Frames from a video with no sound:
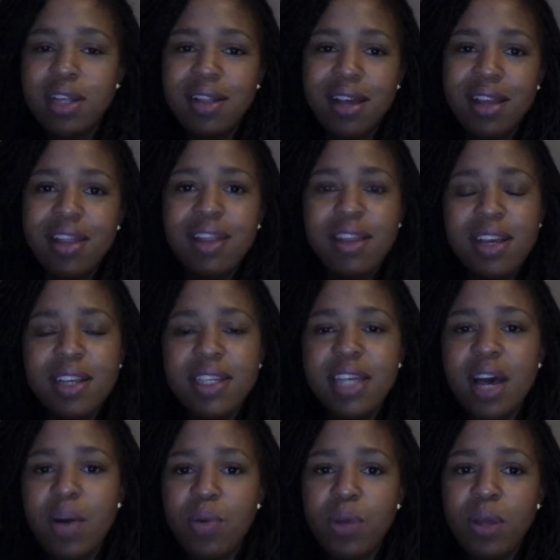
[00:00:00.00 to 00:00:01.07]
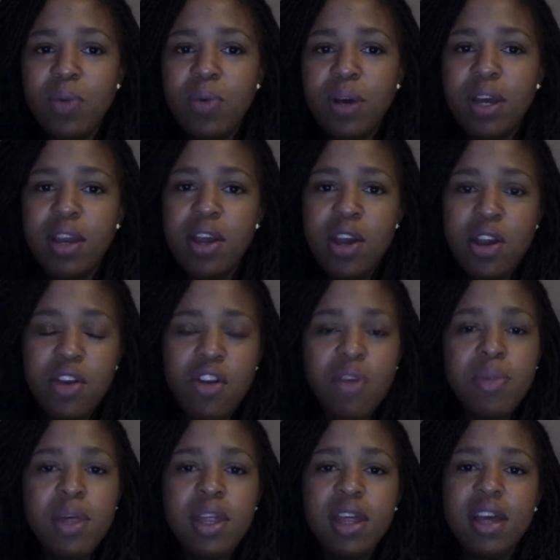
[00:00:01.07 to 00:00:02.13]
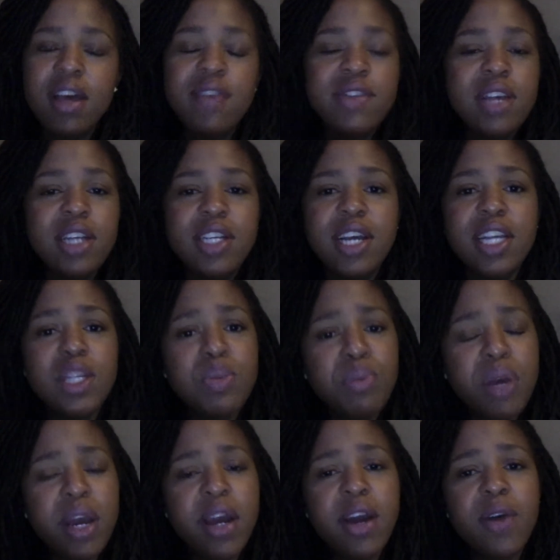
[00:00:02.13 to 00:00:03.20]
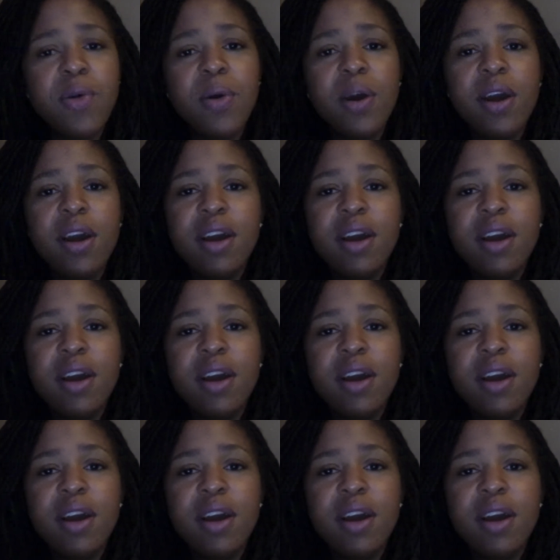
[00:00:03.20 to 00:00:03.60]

like the things that we would normally think of, such as prayer or